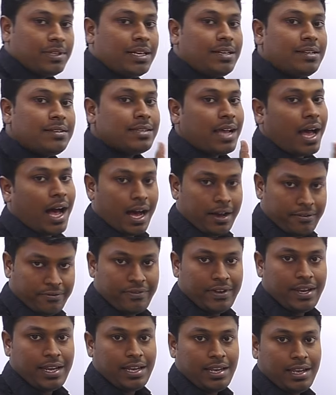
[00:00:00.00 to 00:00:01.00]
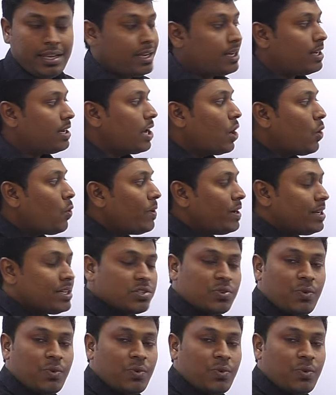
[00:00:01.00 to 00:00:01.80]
that is half-yearly. Now it is